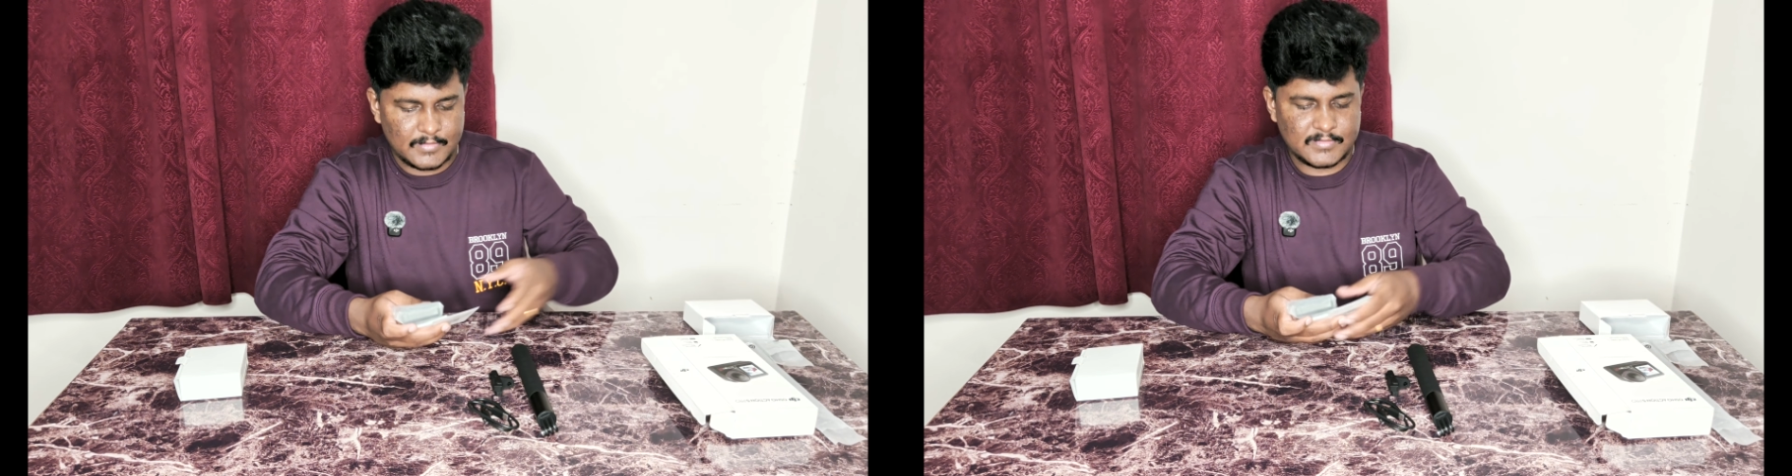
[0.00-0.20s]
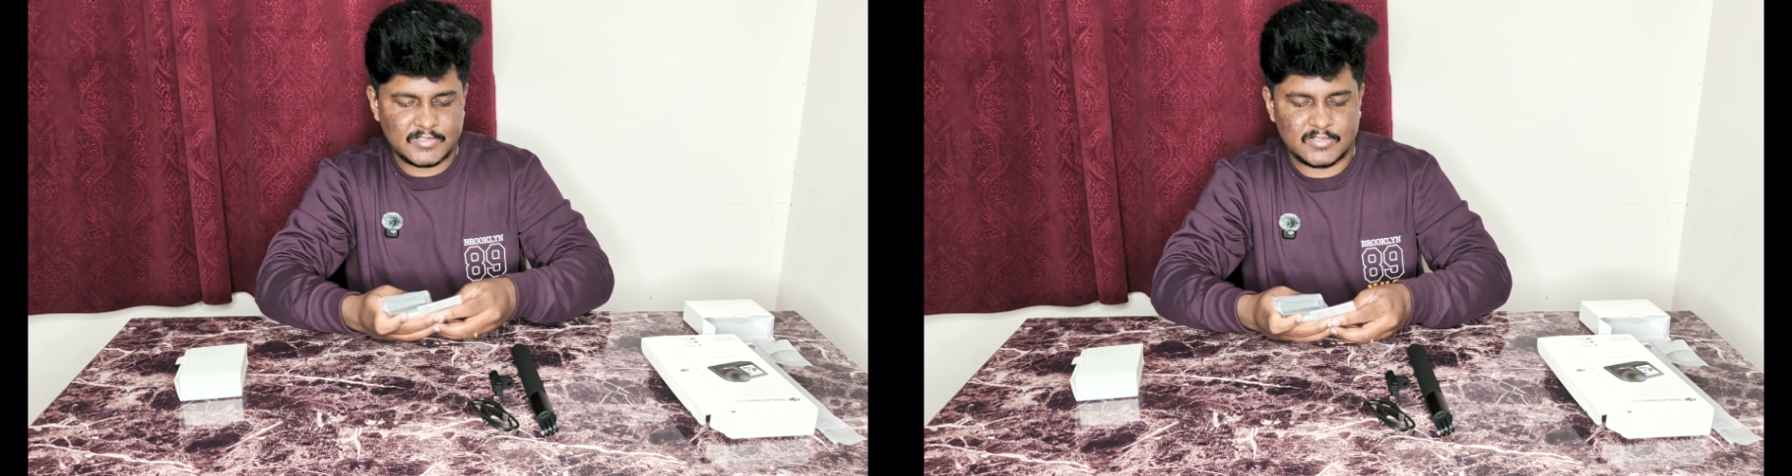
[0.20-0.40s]

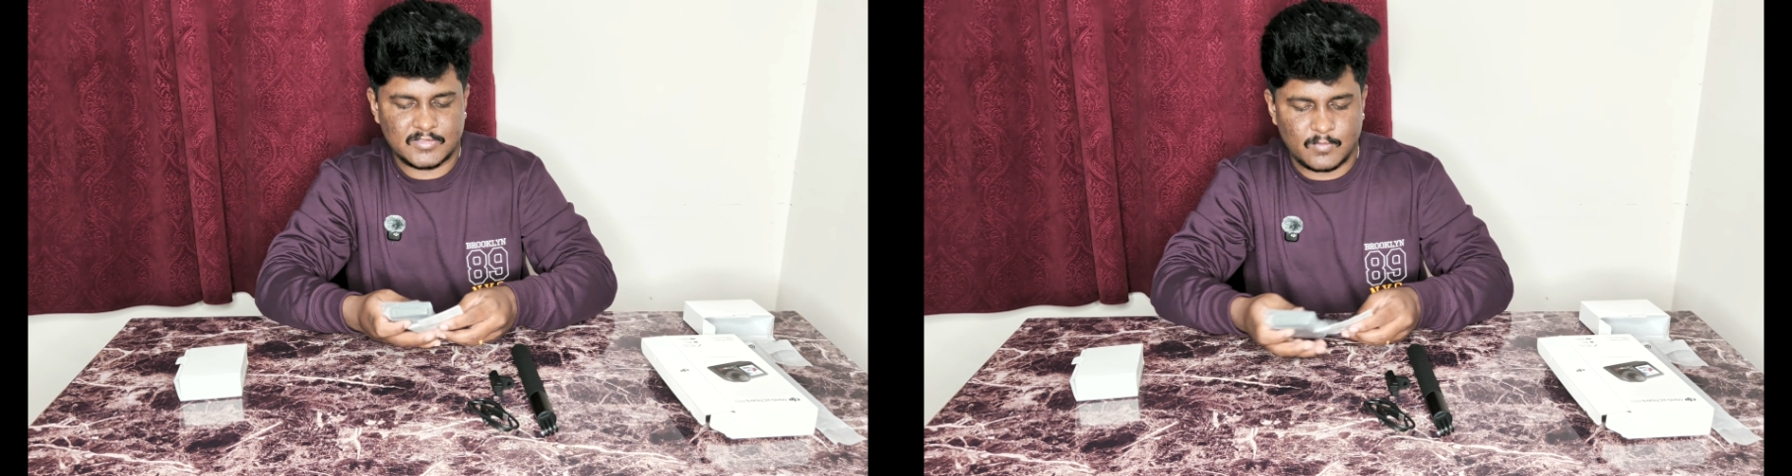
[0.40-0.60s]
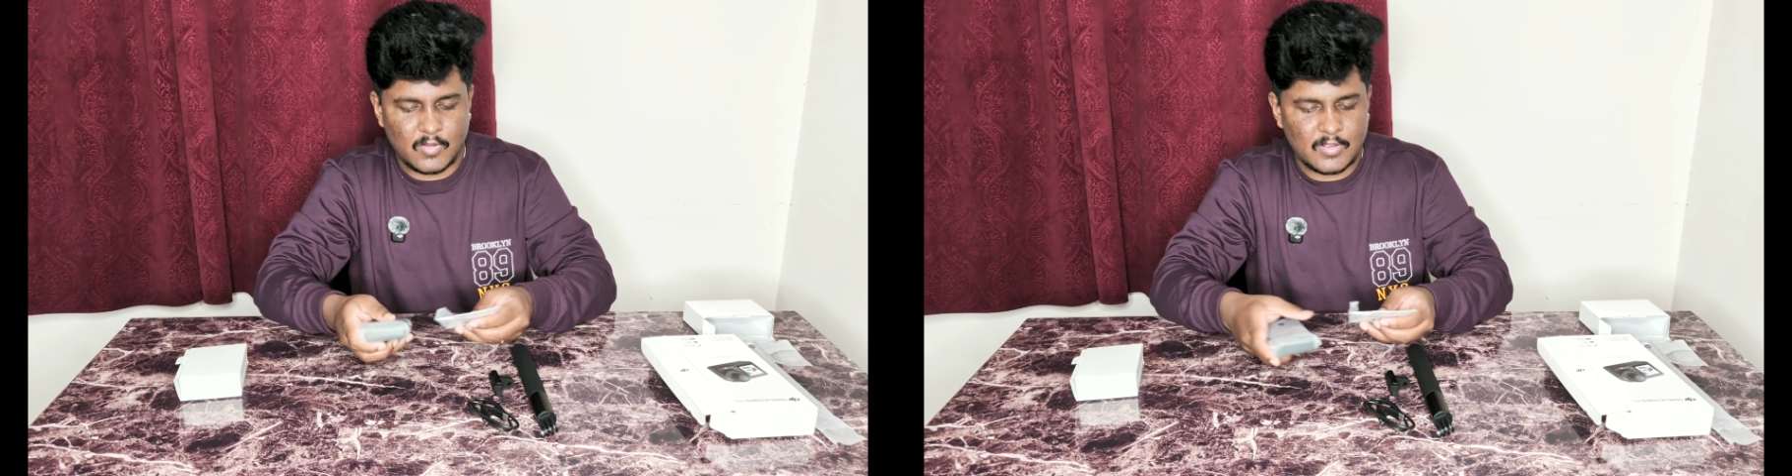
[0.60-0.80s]

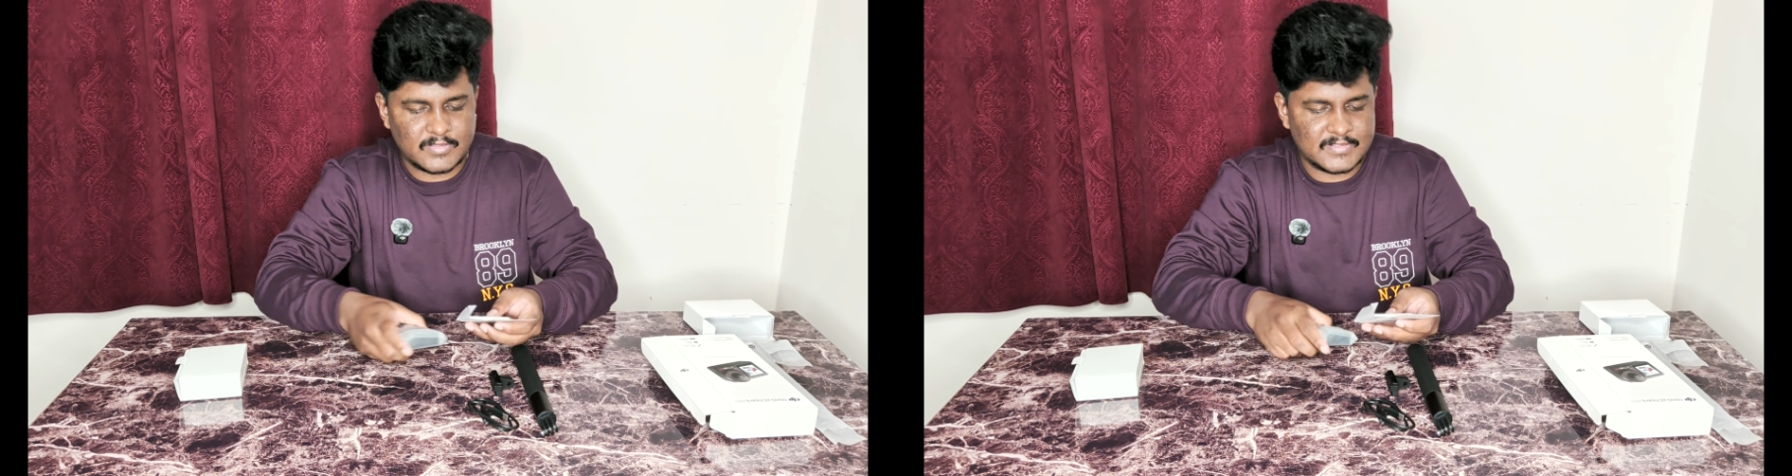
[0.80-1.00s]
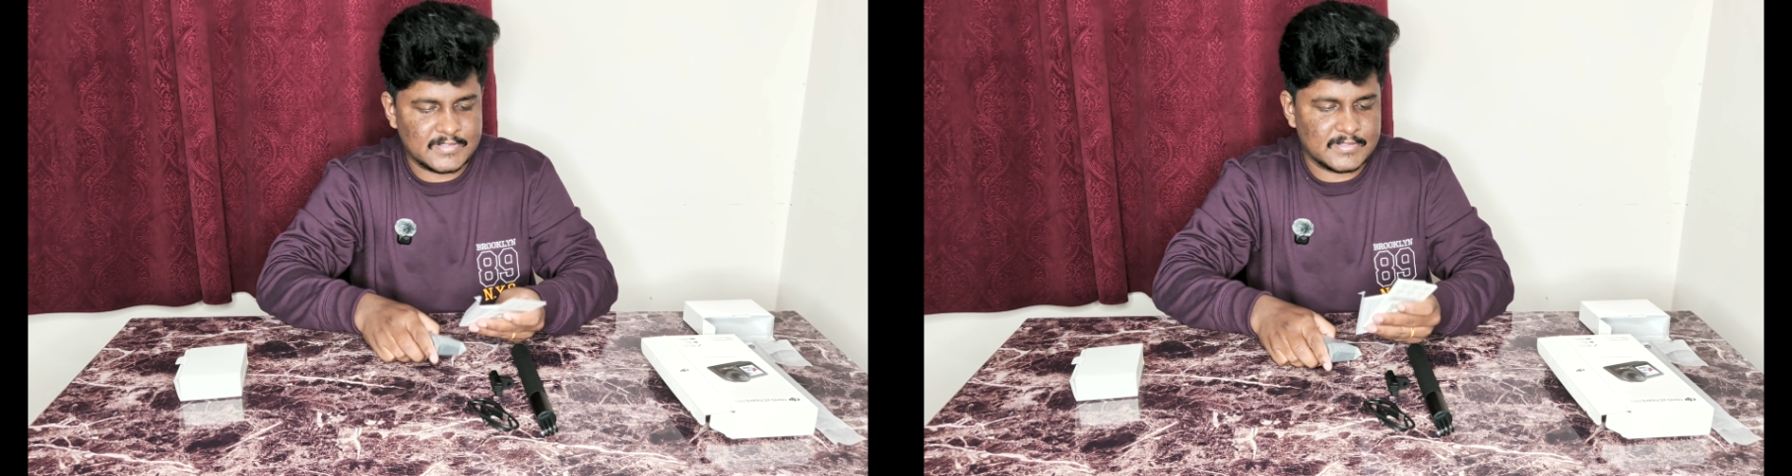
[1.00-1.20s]
this
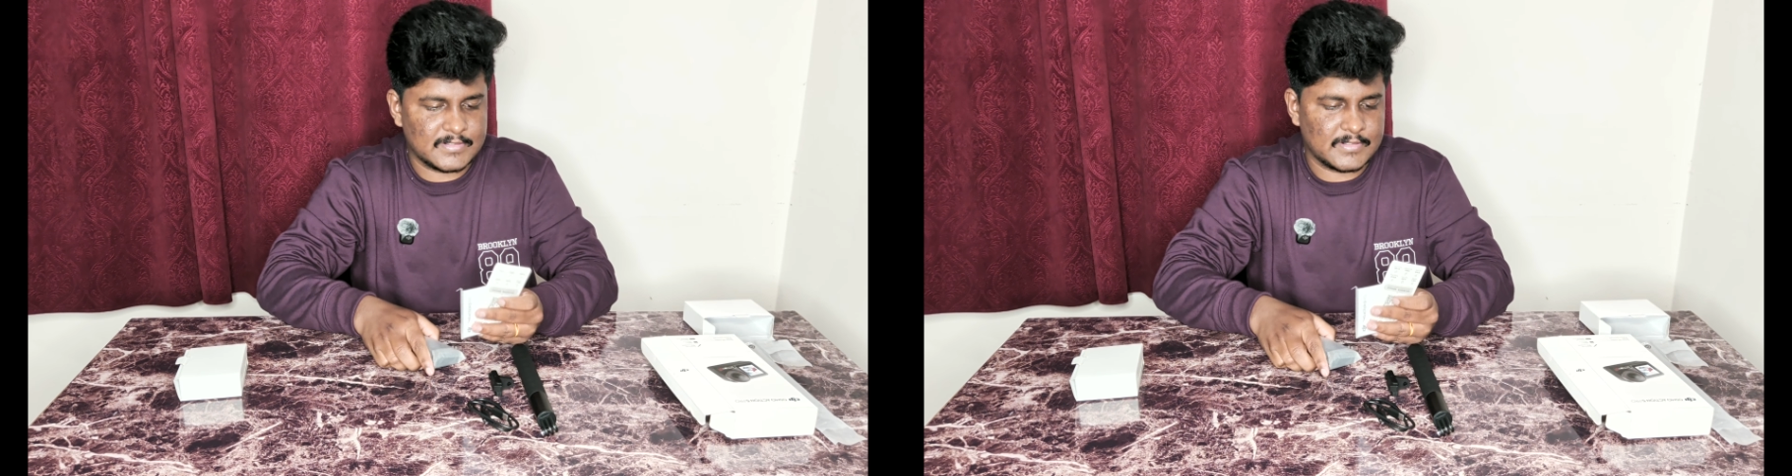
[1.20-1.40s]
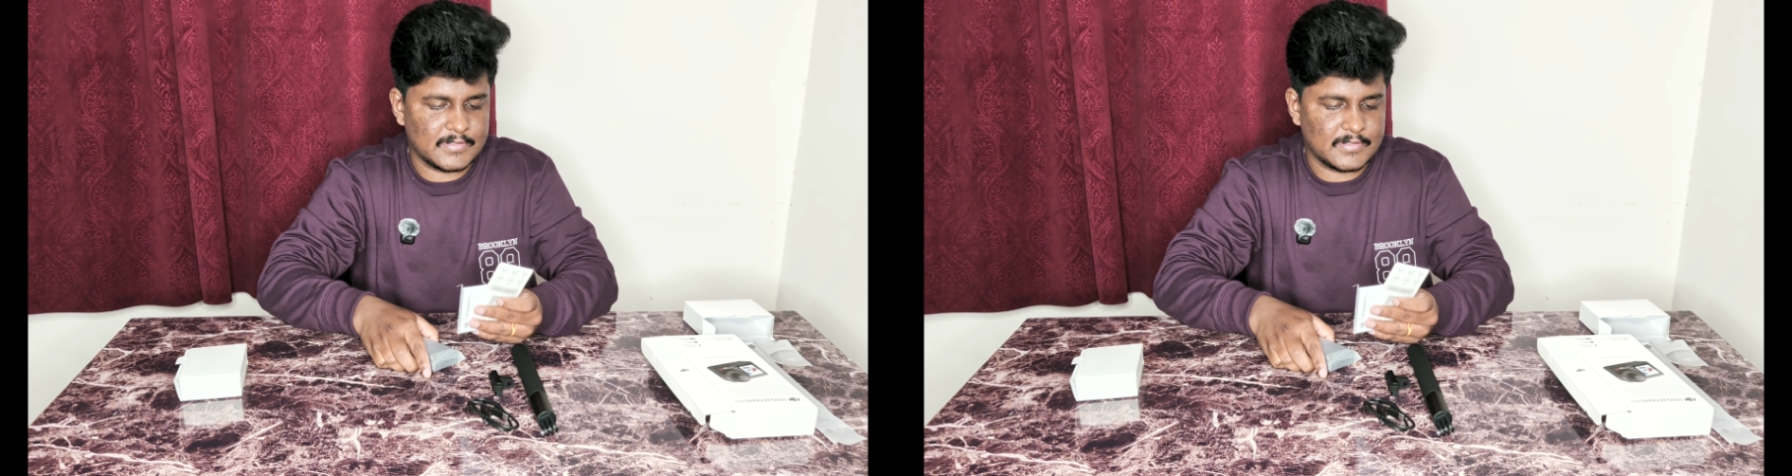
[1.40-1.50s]
box